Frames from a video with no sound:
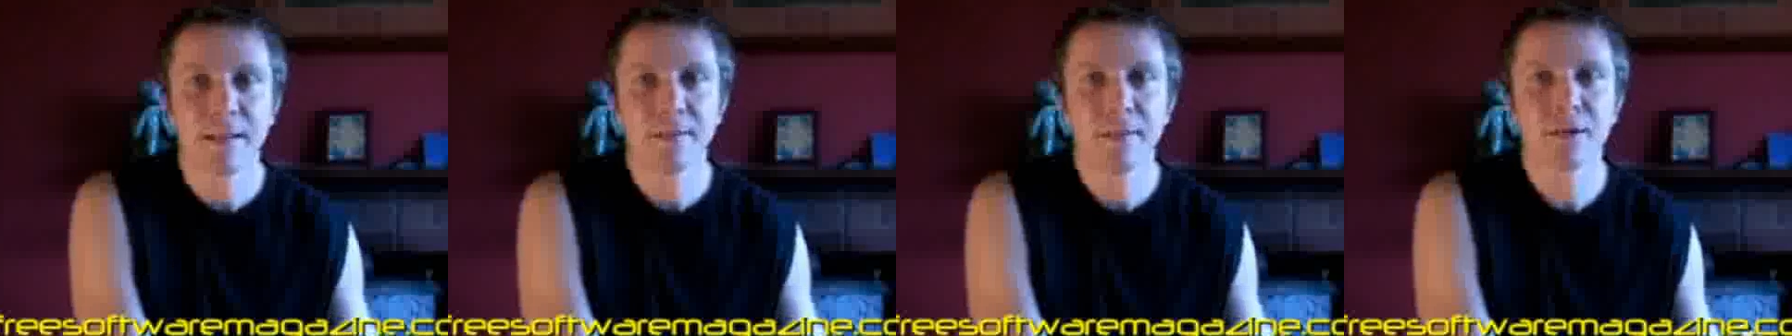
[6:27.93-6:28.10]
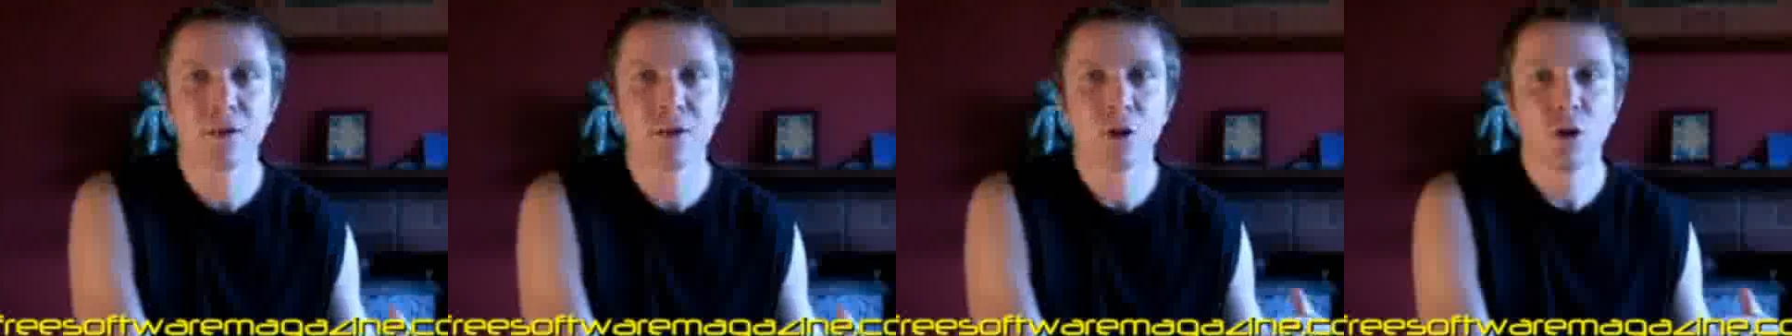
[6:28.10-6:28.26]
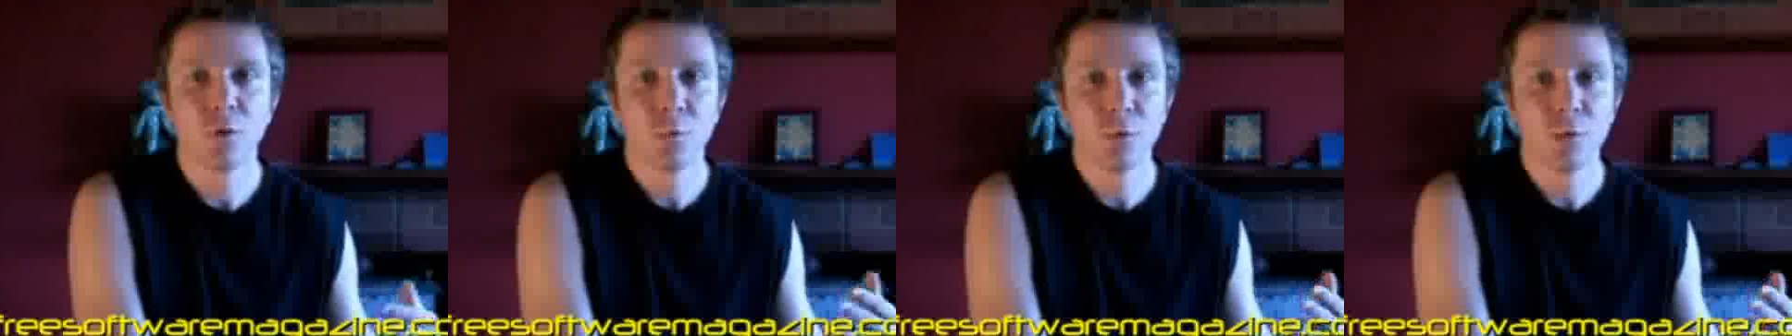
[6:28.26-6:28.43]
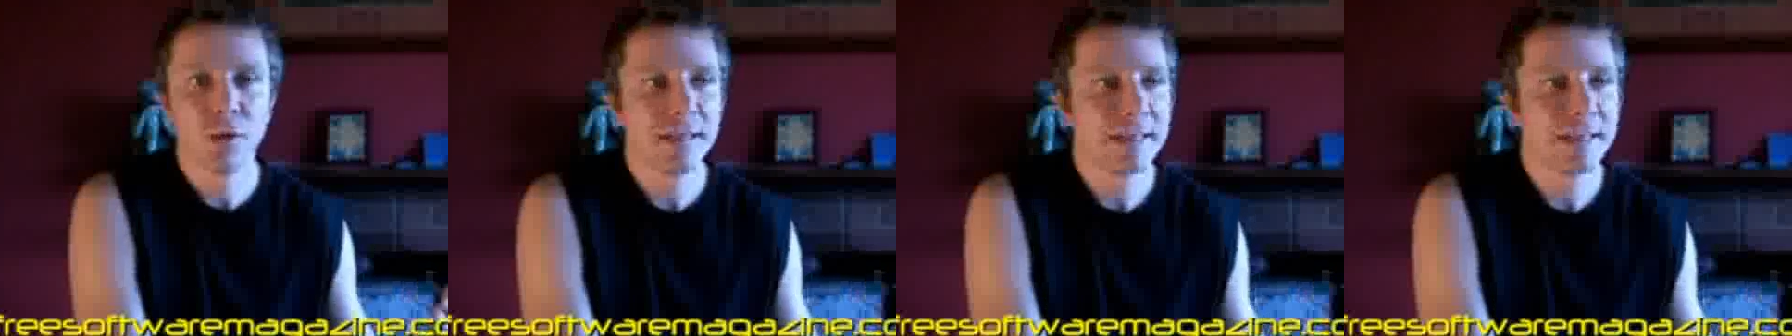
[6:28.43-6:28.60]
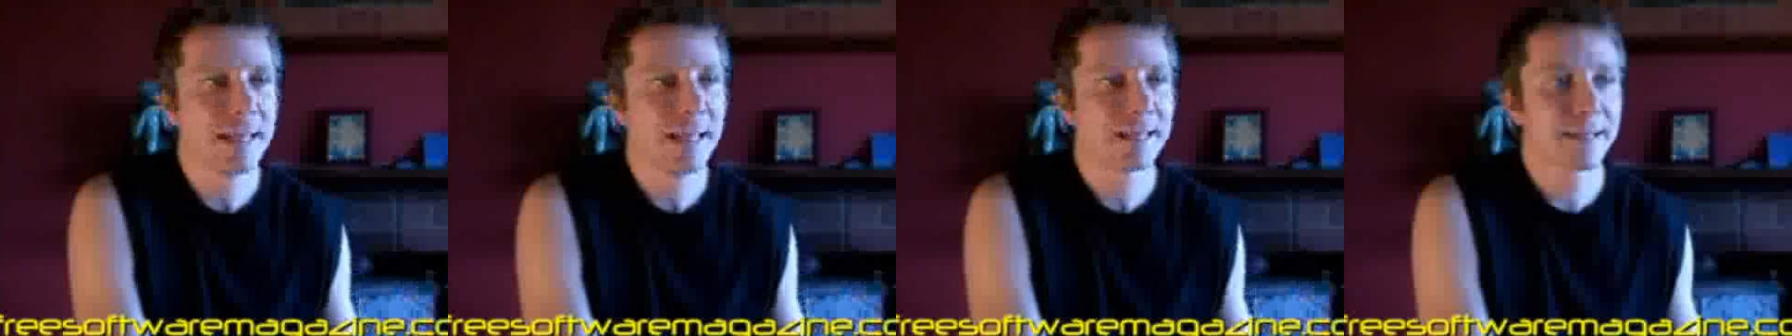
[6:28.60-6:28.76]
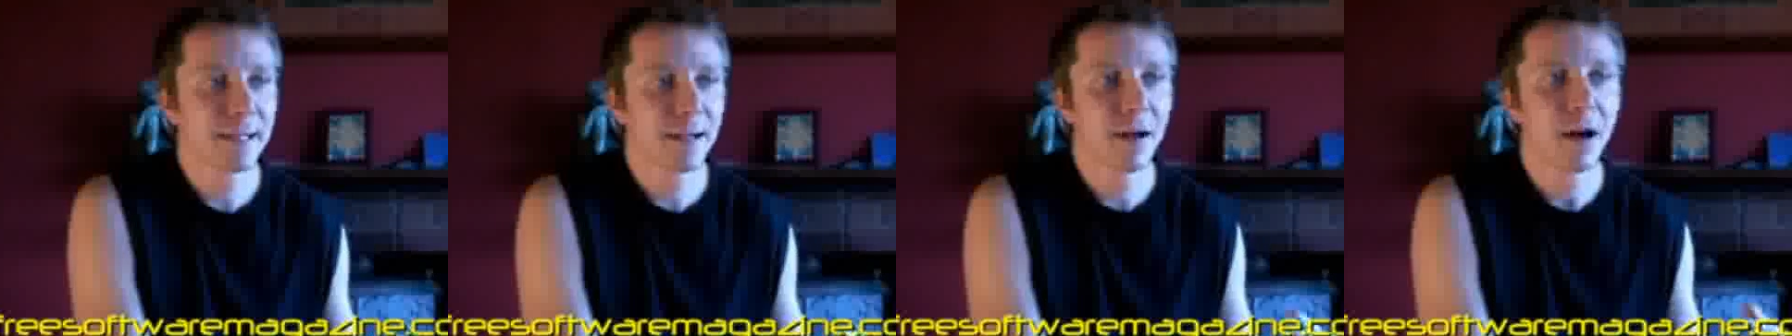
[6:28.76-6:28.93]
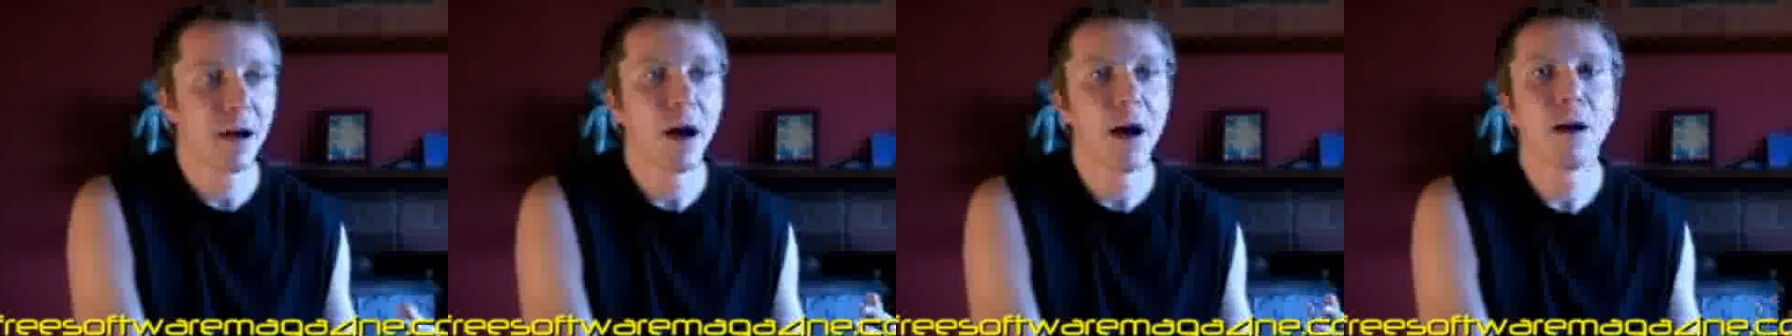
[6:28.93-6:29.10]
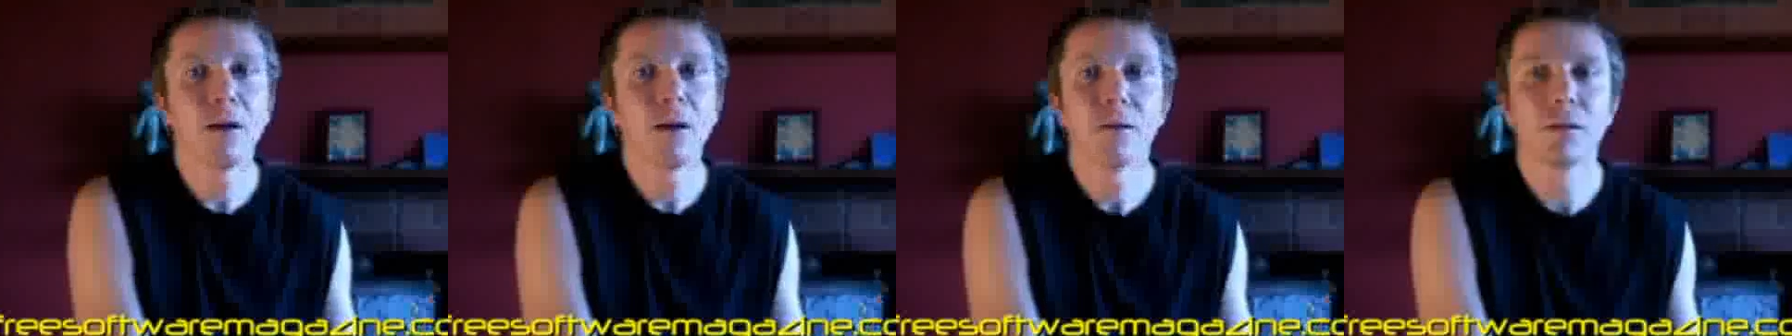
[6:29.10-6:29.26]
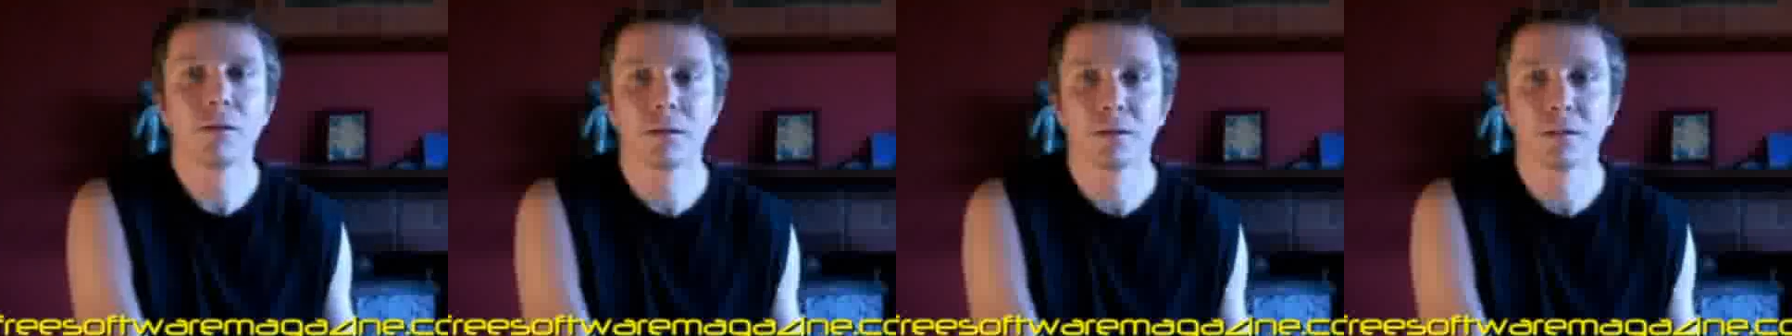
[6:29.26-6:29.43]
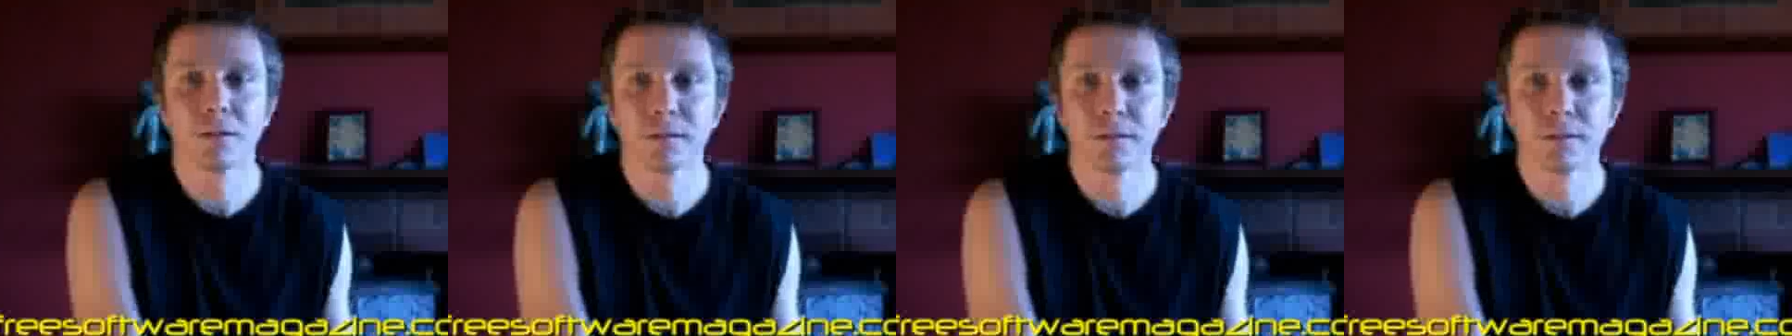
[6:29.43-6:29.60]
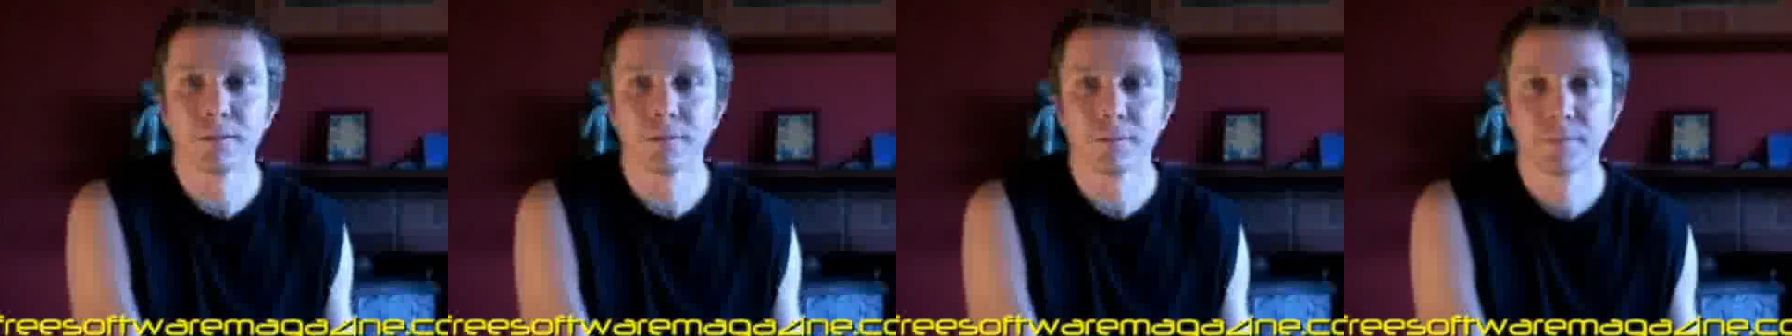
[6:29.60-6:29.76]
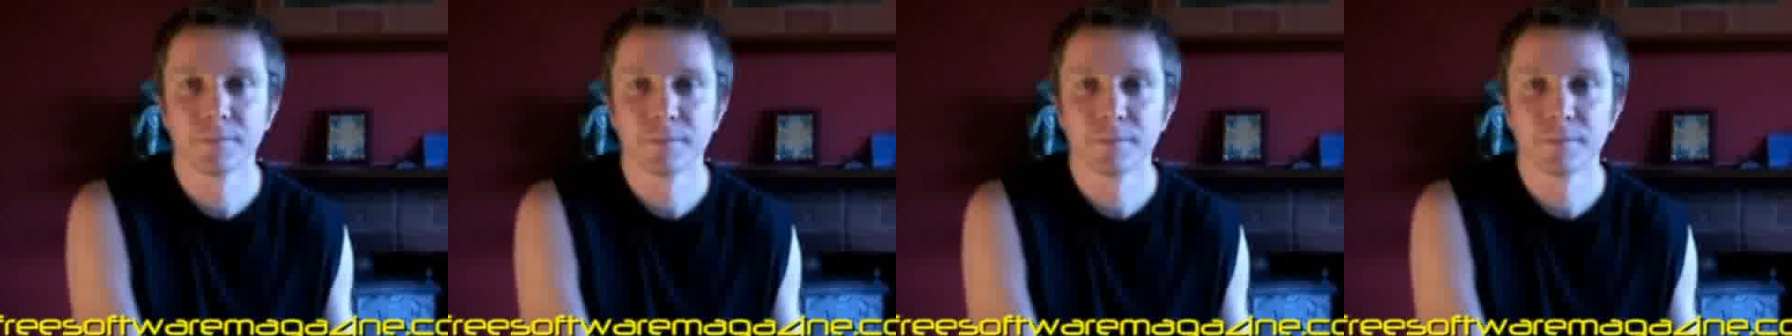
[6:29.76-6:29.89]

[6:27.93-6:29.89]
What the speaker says: the community as a whole,